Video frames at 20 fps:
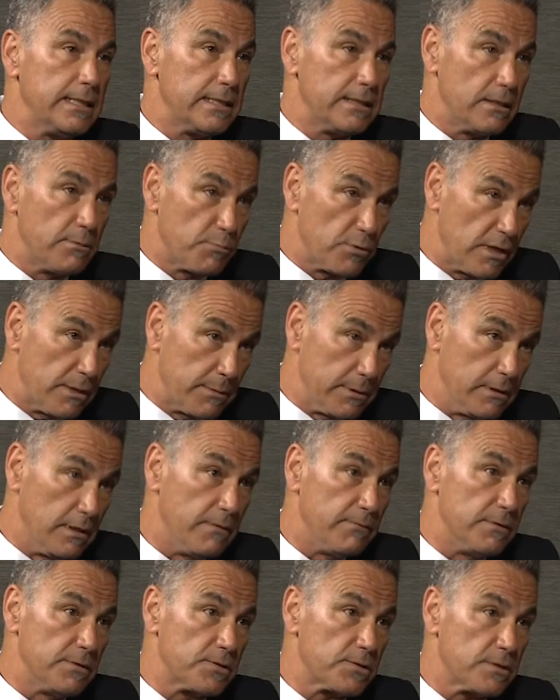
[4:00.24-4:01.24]
and our primary
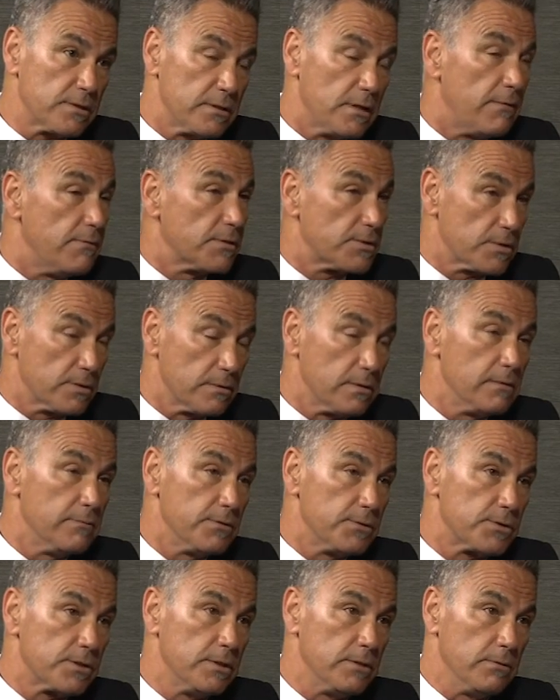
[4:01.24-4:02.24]
office, an office in
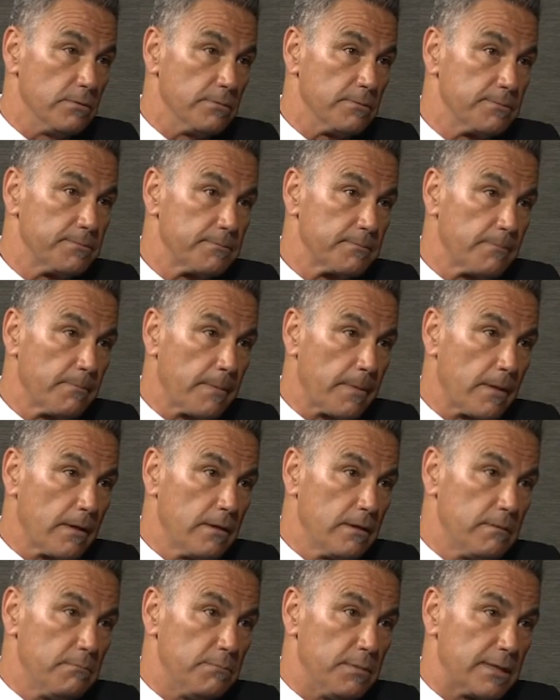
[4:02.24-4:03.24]
Louisville too.
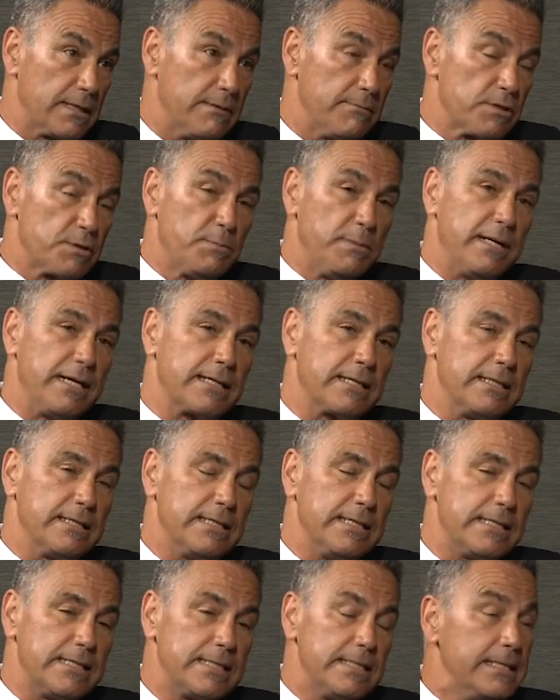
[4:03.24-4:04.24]
But that was back in
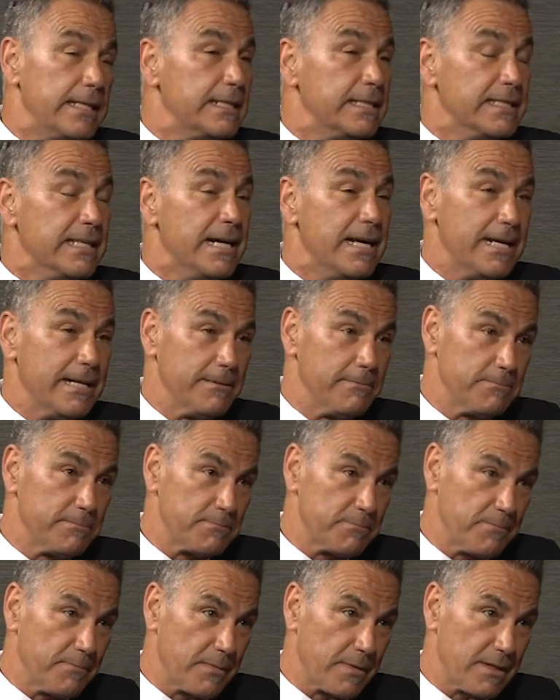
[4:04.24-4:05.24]

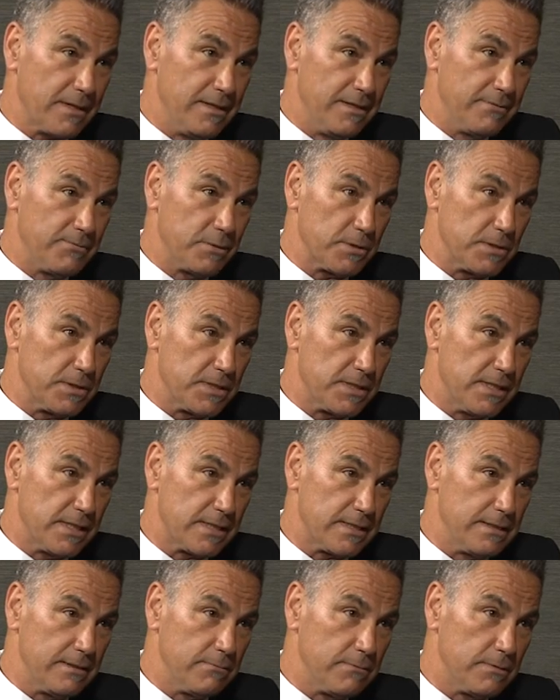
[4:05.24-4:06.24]
1989 for
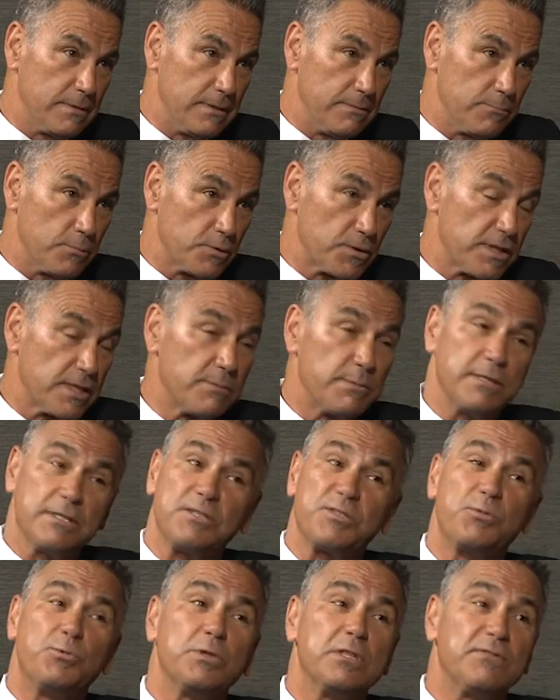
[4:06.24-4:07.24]
Kentucky, and we're
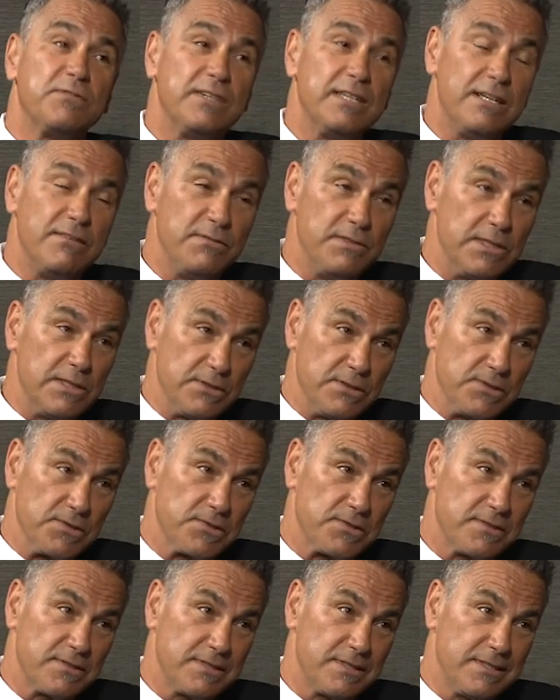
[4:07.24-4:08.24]
celebrating 25
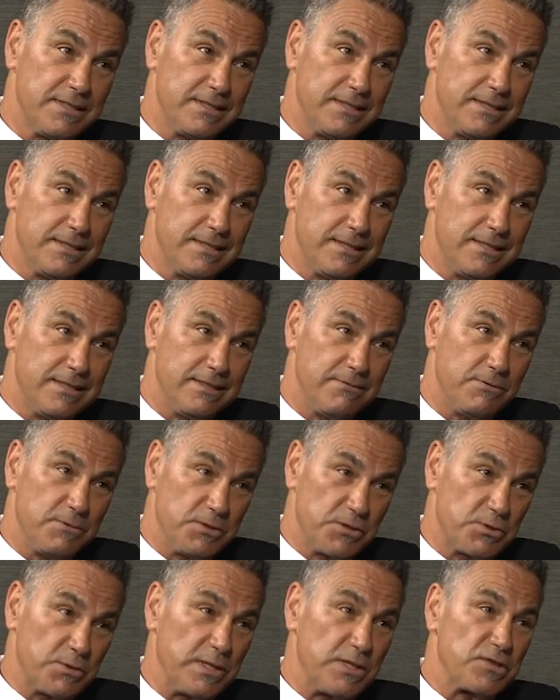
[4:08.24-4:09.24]
years for
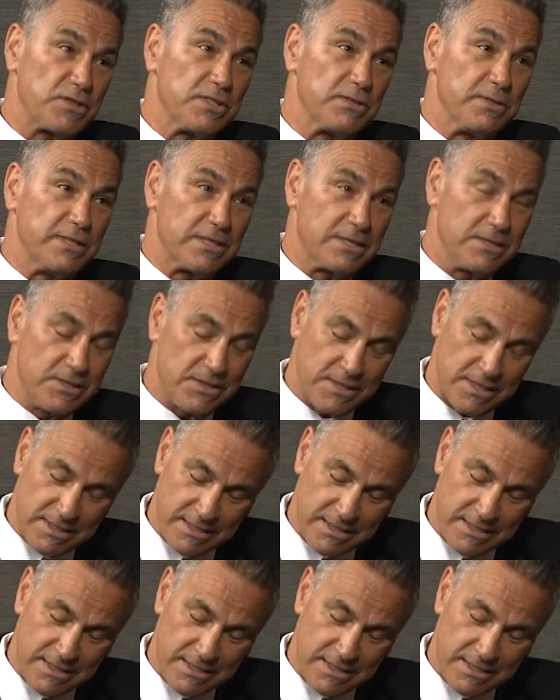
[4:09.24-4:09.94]
the Trade Center in Kentucky.